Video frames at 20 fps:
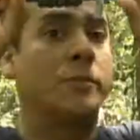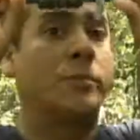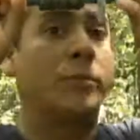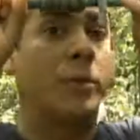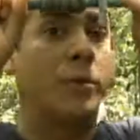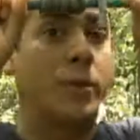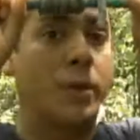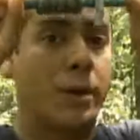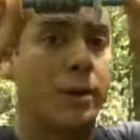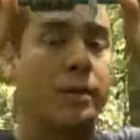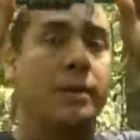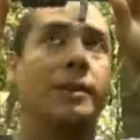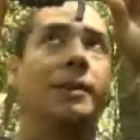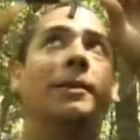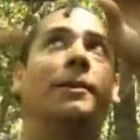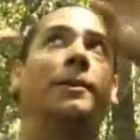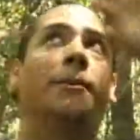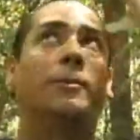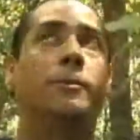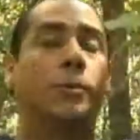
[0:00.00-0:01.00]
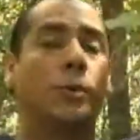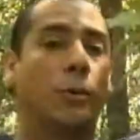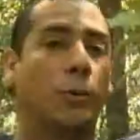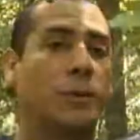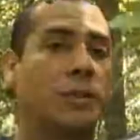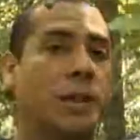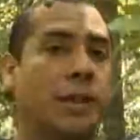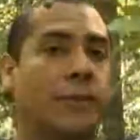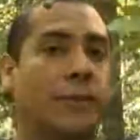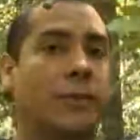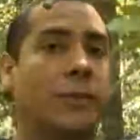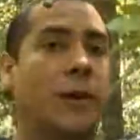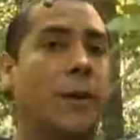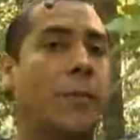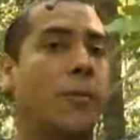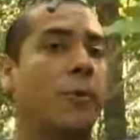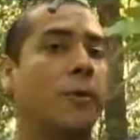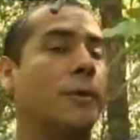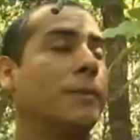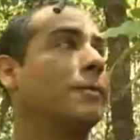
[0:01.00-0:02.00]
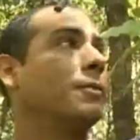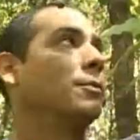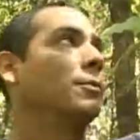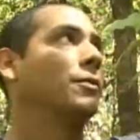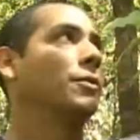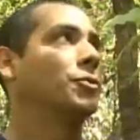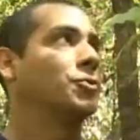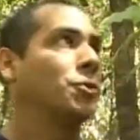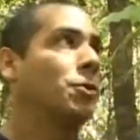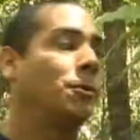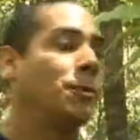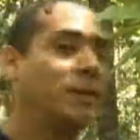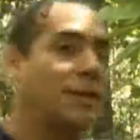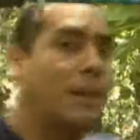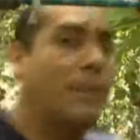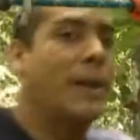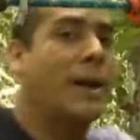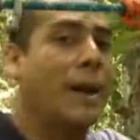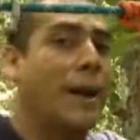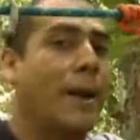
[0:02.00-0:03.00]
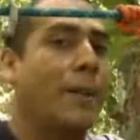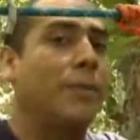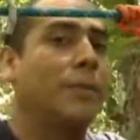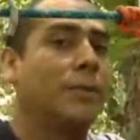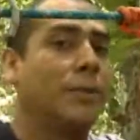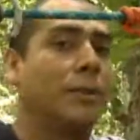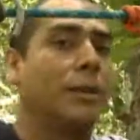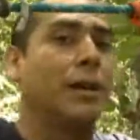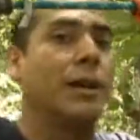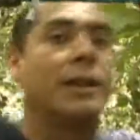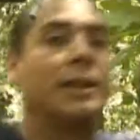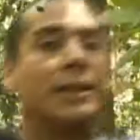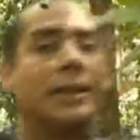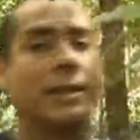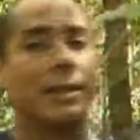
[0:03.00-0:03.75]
broke, we always have the top one. There's always a backup on the line.